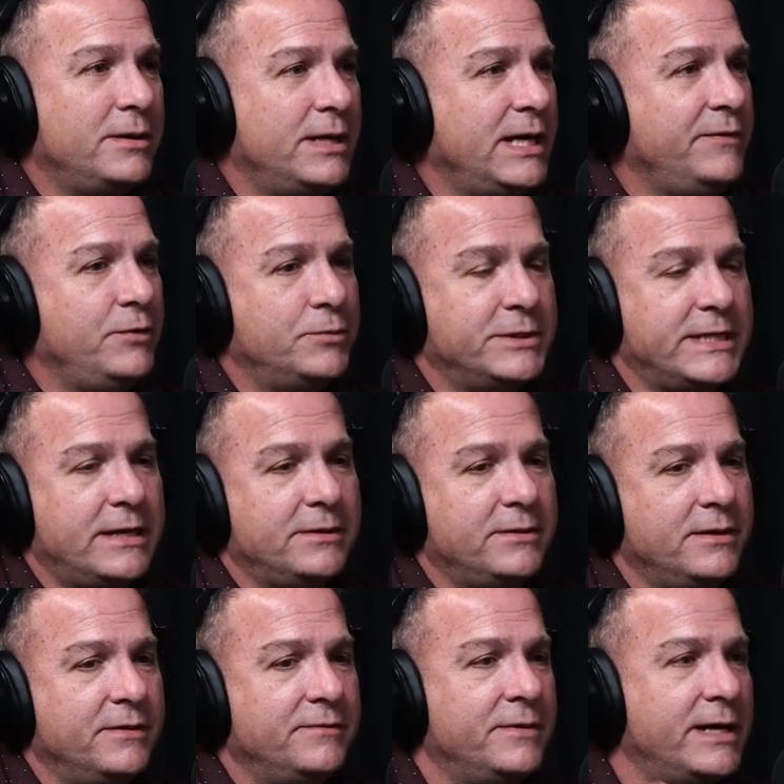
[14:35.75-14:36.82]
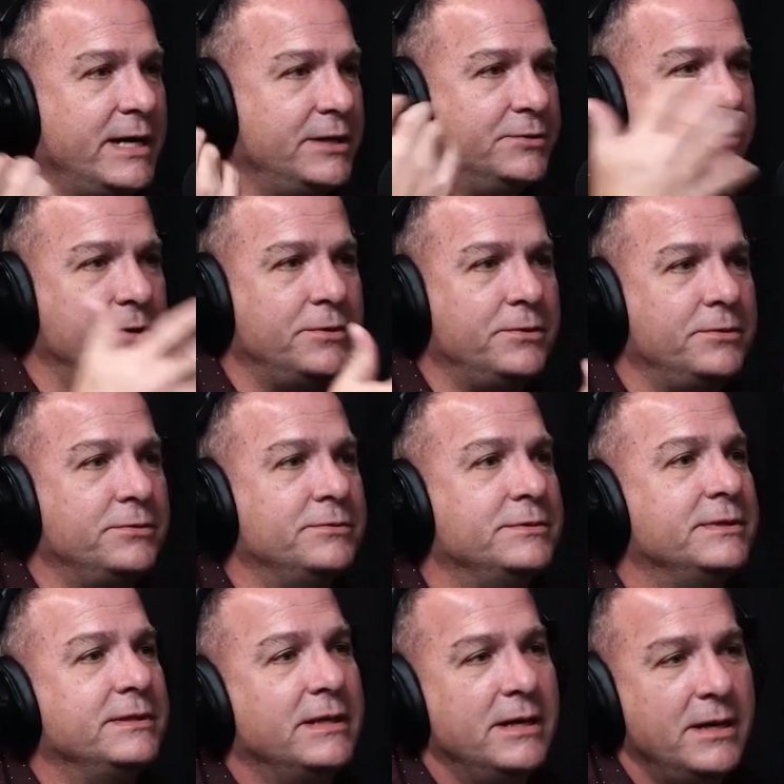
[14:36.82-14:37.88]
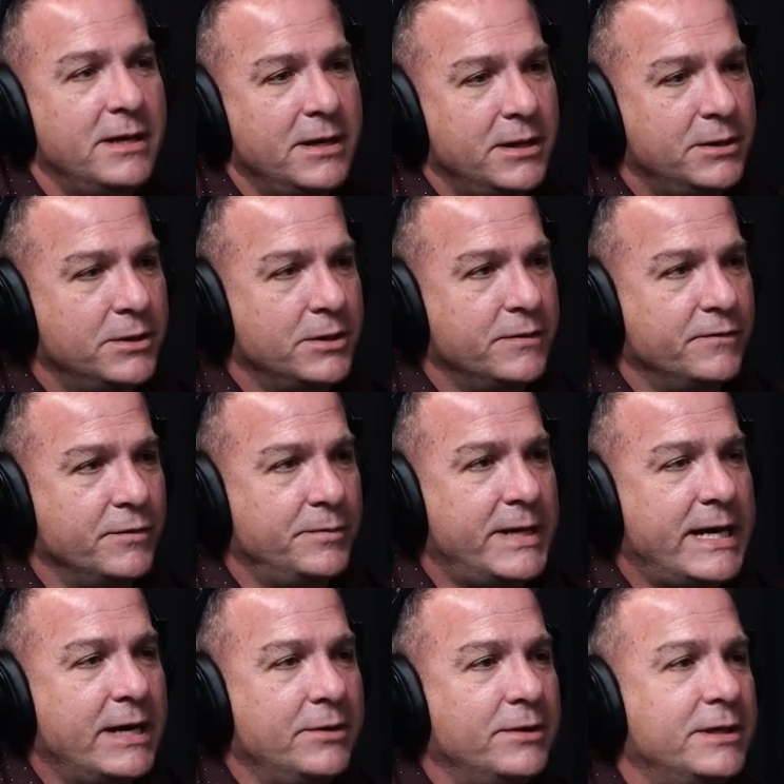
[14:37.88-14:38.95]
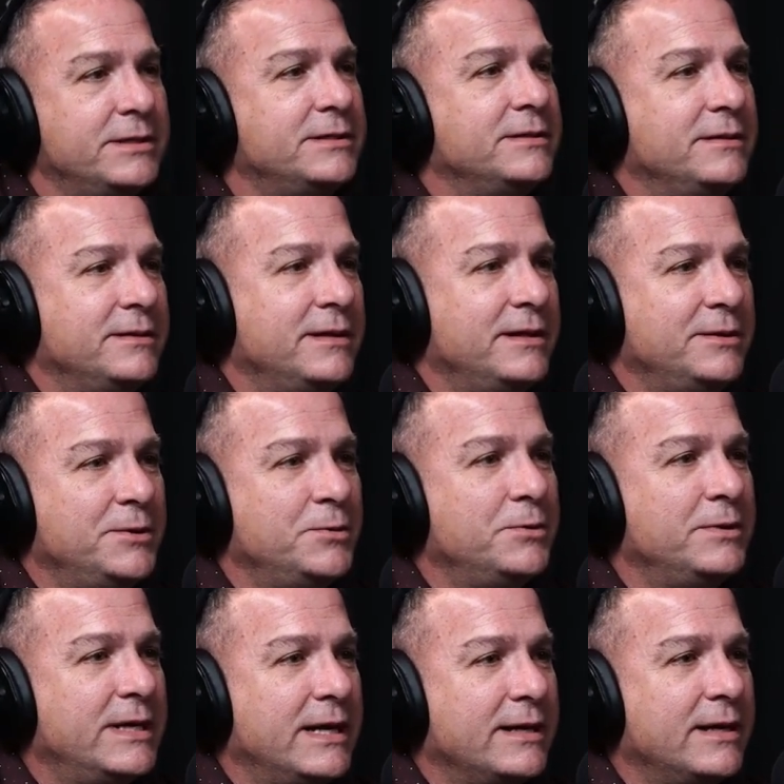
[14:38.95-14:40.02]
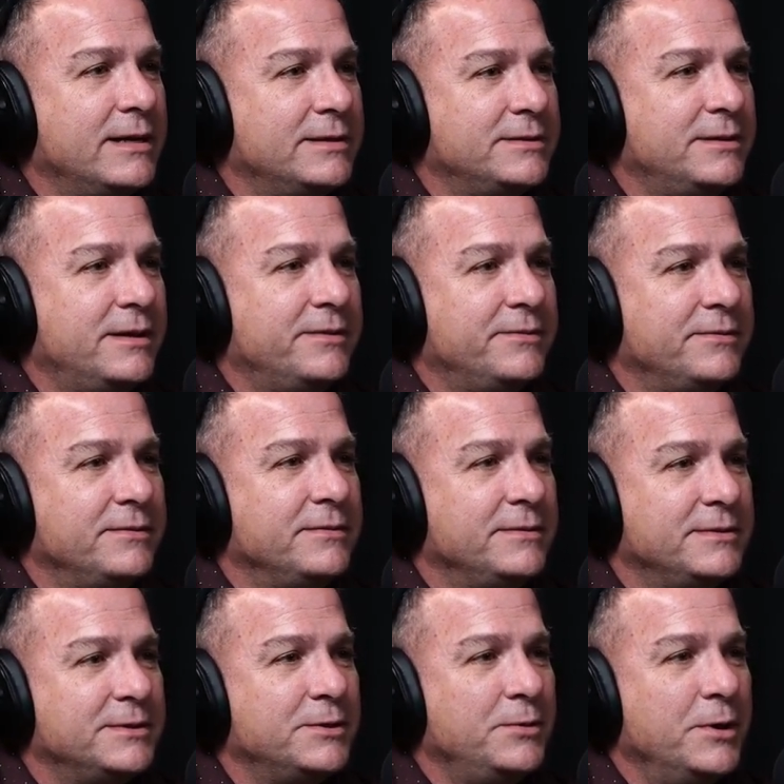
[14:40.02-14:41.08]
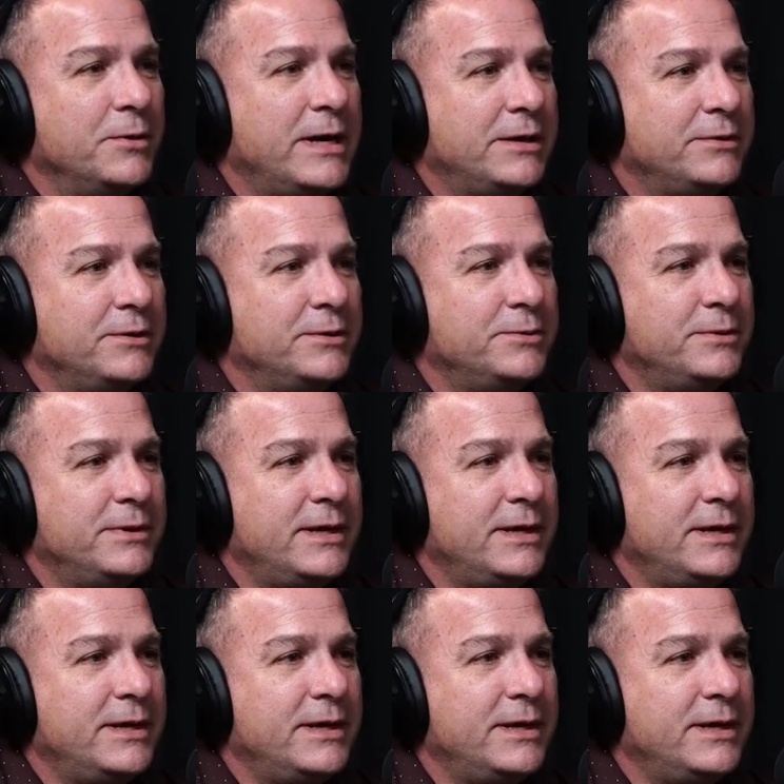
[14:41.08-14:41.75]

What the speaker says: The Navy was out there flying drones and looking for pirates and doing that kind of stuff. And so we were out there doing